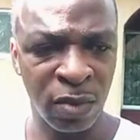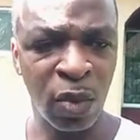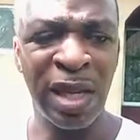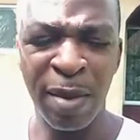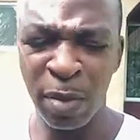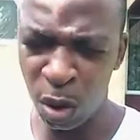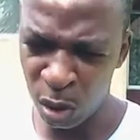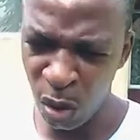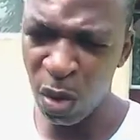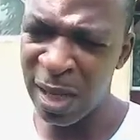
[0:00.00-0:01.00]
We can be
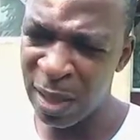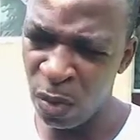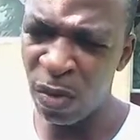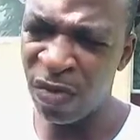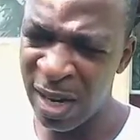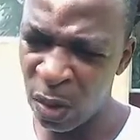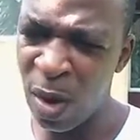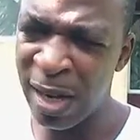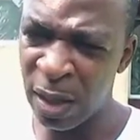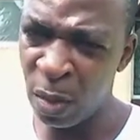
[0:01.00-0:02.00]
sure that we'll find
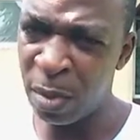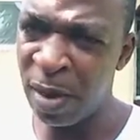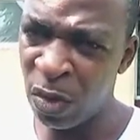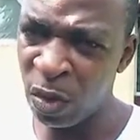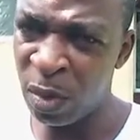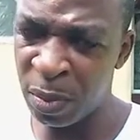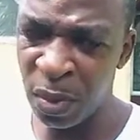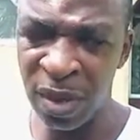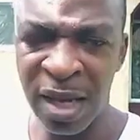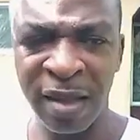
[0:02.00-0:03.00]
quite a number of those people
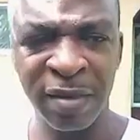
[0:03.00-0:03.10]
there.